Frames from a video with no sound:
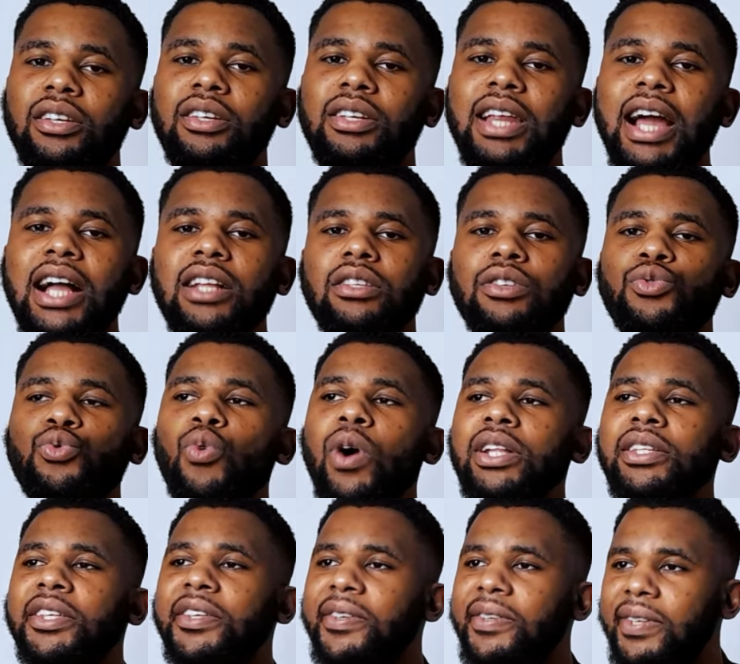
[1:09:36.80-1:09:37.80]
That's
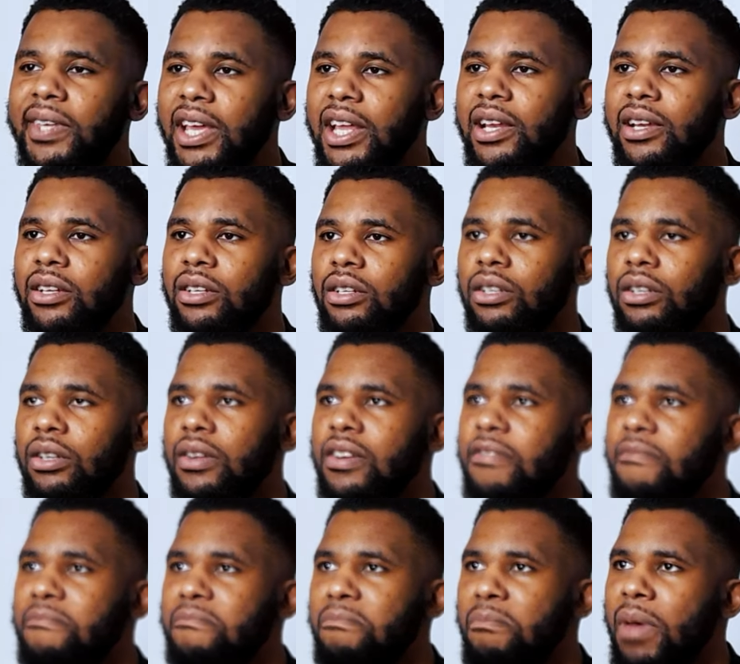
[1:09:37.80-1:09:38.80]
what sin
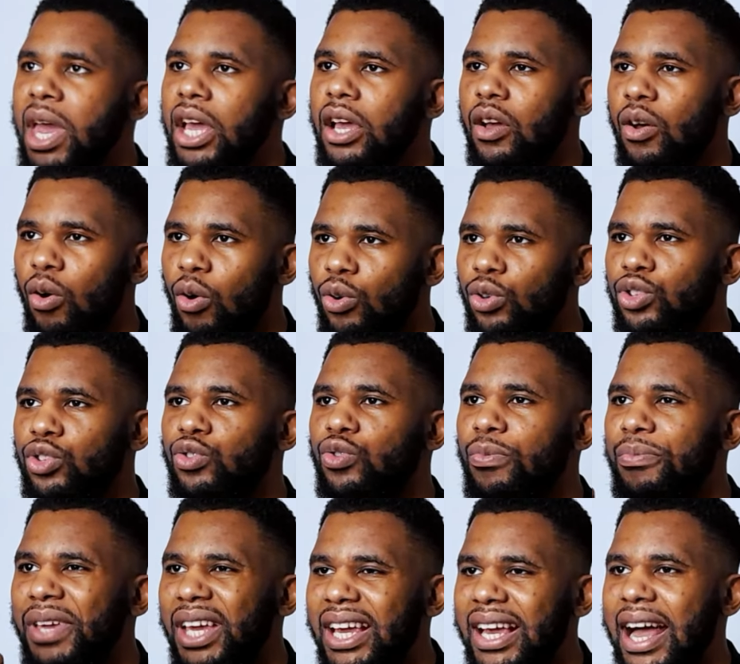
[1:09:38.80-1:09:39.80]
make us
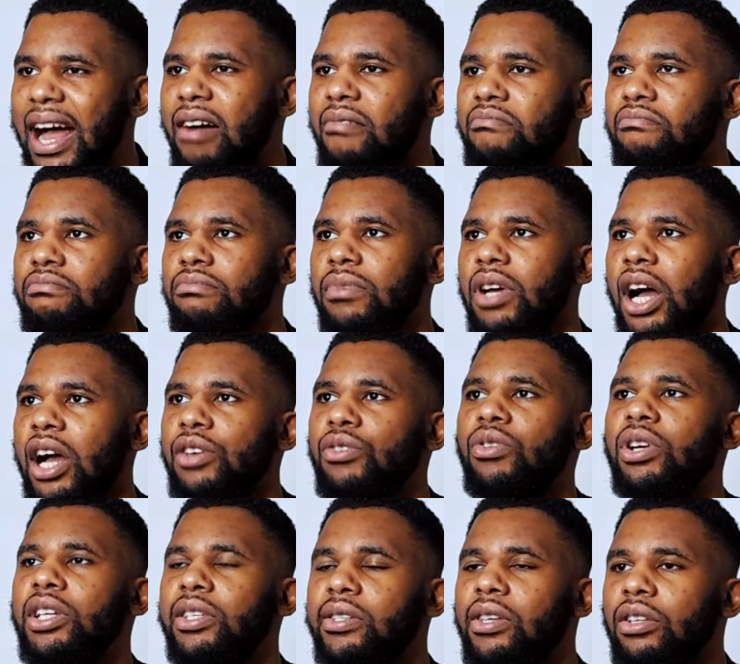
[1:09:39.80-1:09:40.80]
to become. Are
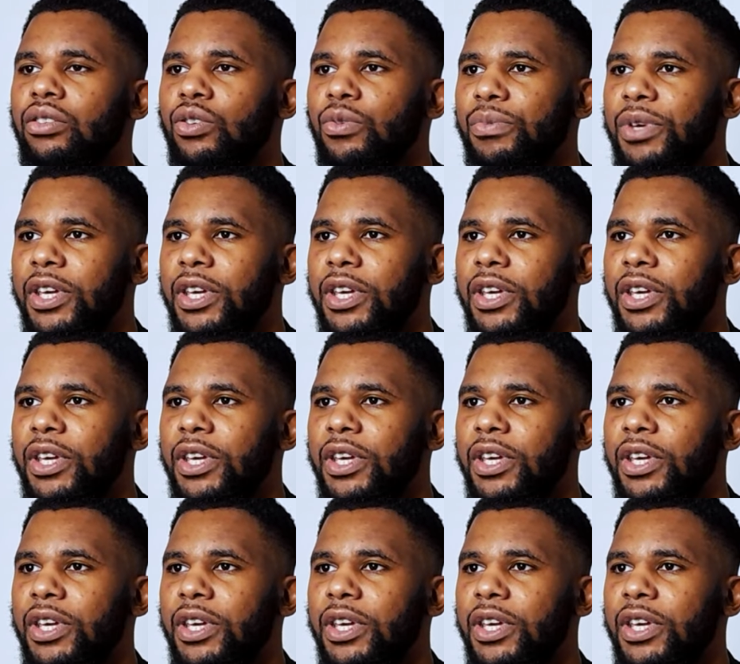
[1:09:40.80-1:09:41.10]
you listening to